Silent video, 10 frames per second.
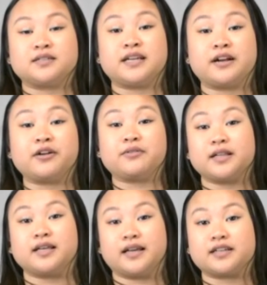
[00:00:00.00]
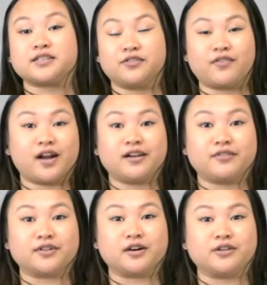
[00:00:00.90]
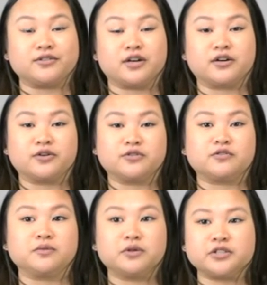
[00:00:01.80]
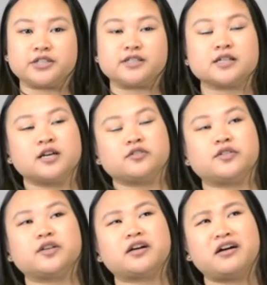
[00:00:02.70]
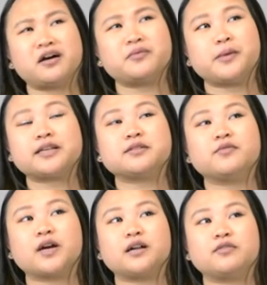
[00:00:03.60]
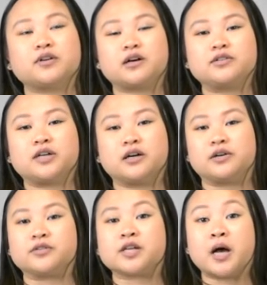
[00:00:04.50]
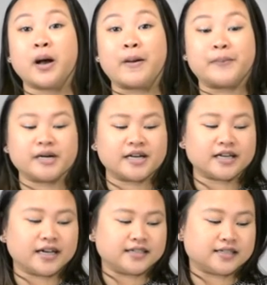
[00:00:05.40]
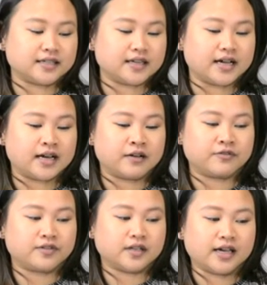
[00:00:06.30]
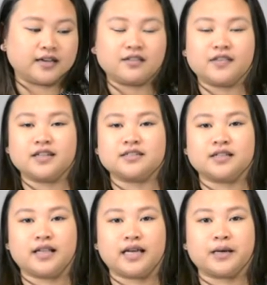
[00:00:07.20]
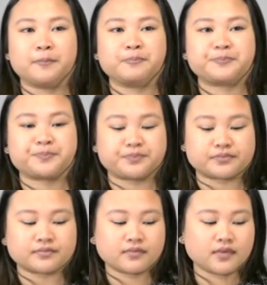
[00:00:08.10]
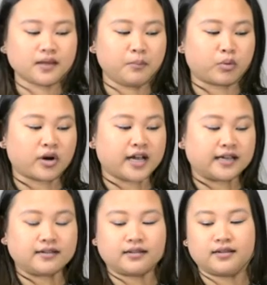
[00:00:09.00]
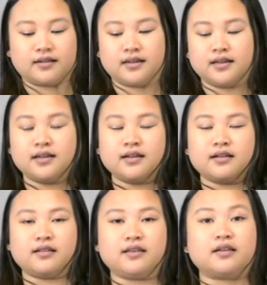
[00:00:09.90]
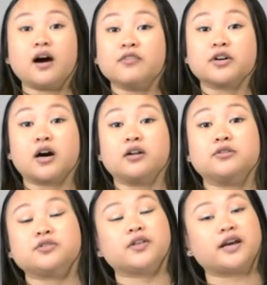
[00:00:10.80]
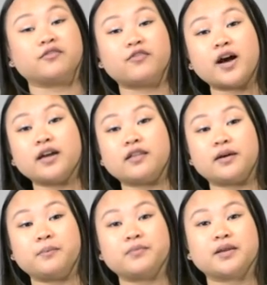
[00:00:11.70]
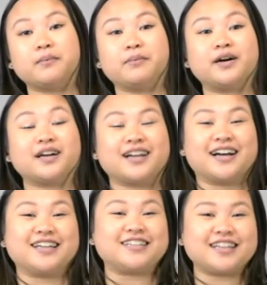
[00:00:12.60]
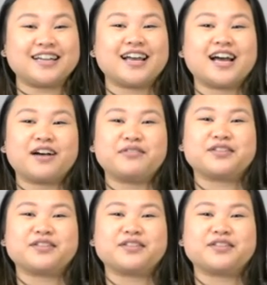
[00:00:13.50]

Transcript: Taryn really likes the fried avocado tacos from Torchy's. So I was like, oh, I'm gonna make some fried avocado tacos. But I didn't have anything to like bread the avocados so that I can fry them, but I did have